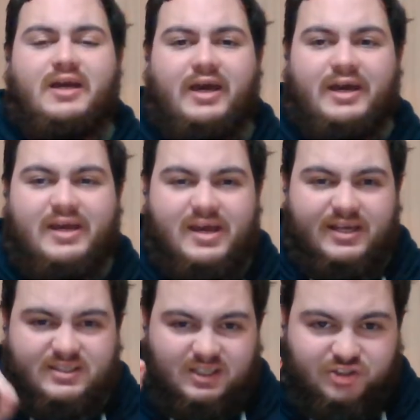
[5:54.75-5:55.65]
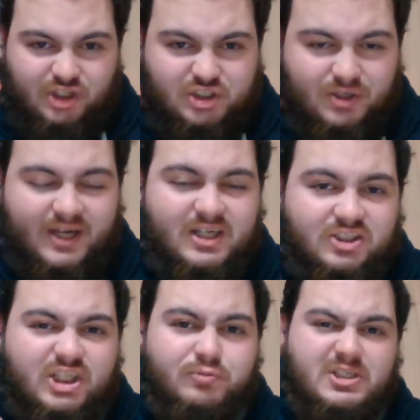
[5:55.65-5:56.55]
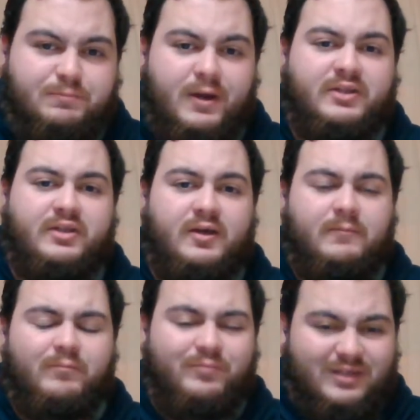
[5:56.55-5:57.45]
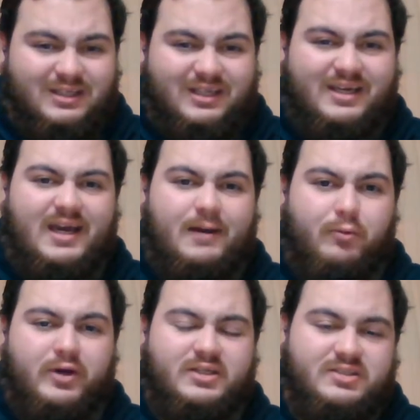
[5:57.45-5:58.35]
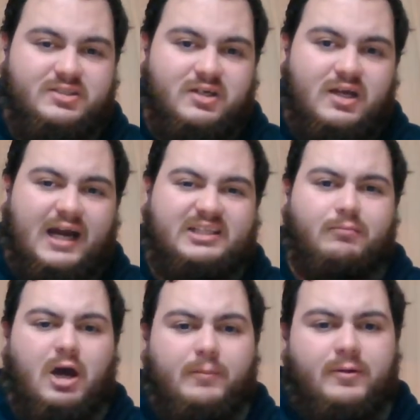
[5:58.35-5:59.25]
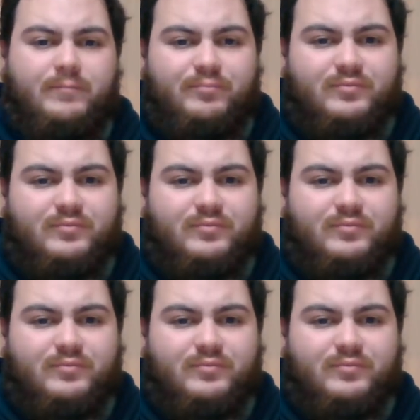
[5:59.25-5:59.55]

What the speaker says: He is disrespecting the Cowboys at the moment.